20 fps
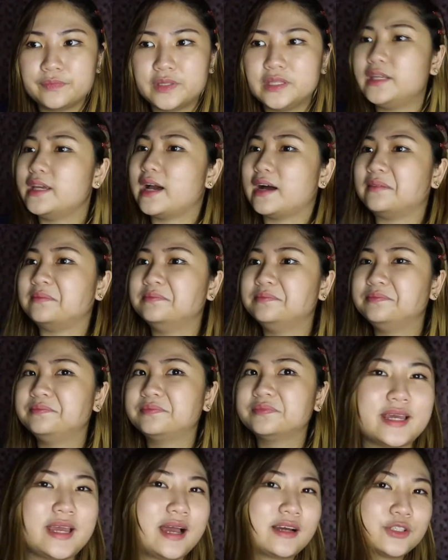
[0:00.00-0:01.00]
Yeah.
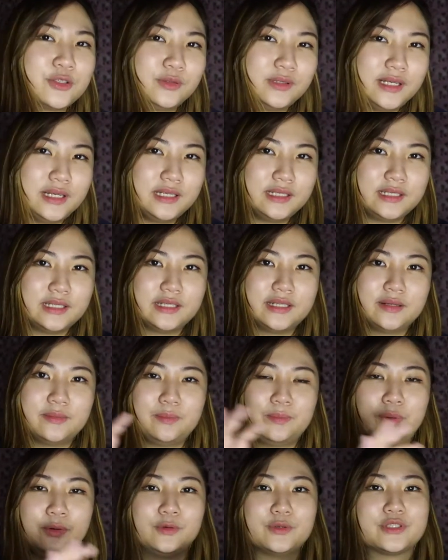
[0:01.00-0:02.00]
I actually
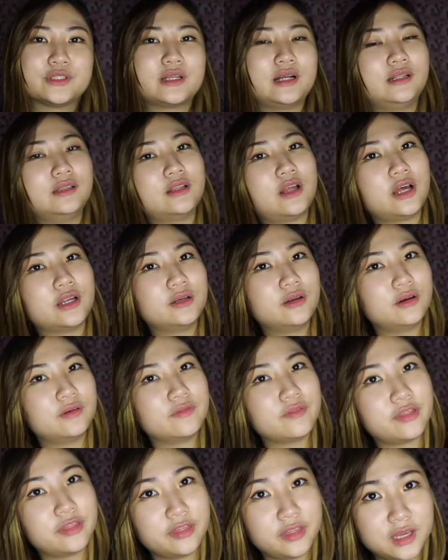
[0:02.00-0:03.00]
didn't post a lot
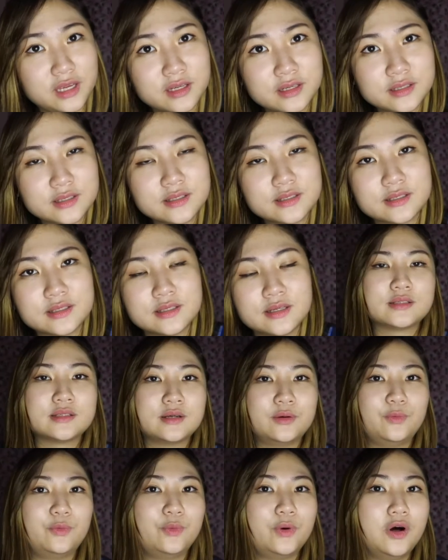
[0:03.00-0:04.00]
of things
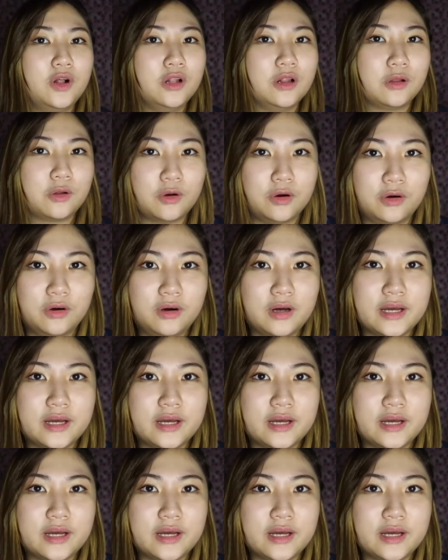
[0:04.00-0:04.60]
sa wall ko.